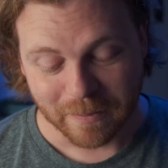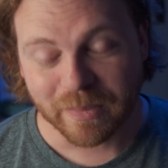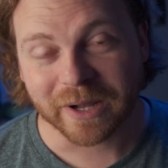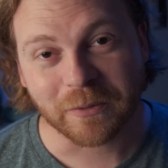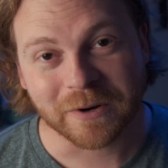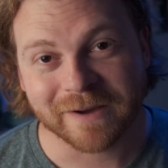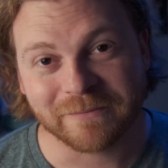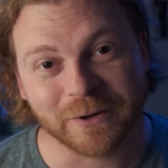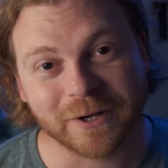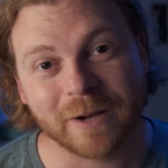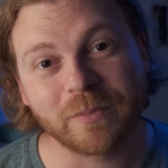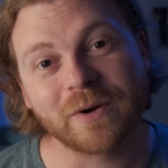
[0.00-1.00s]
Pick one up for
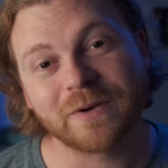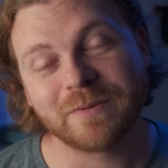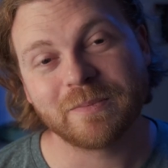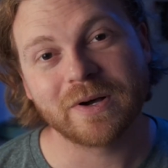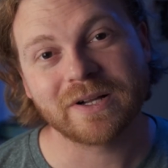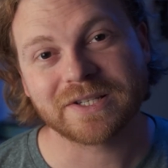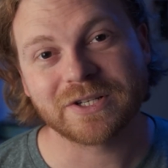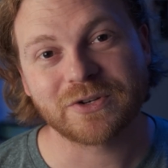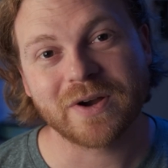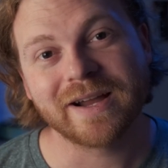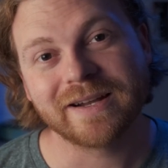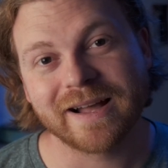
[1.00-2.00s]
a couple $100 and
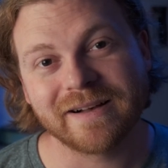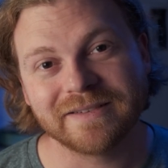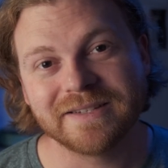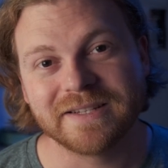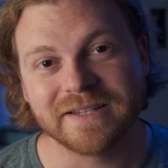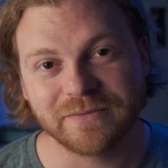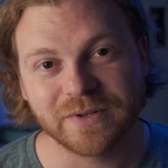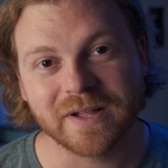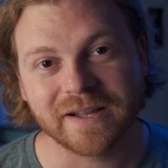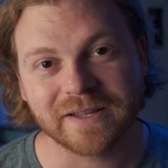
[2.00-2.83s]
try it out and see if you like